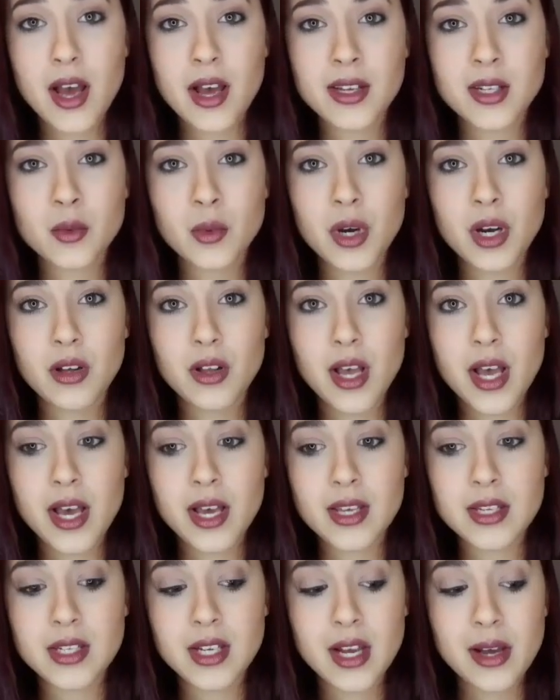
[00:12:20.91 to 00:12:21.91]
as well
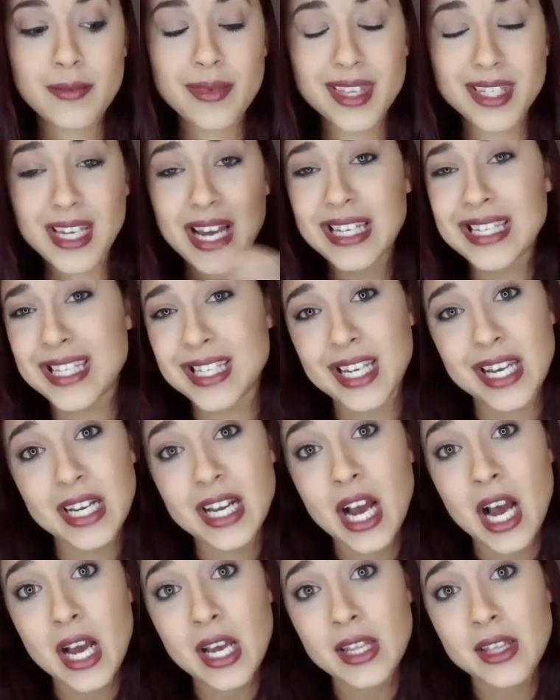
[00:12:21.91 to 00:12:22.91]
as um, the sizes I
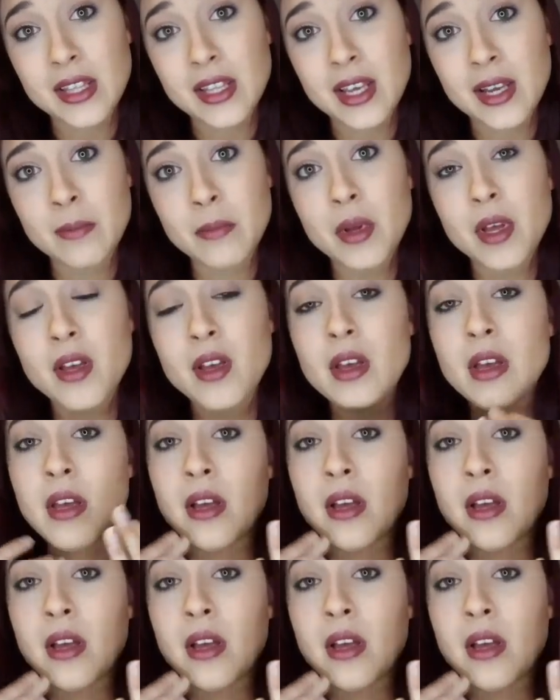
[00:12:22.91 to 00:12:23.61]
got in them.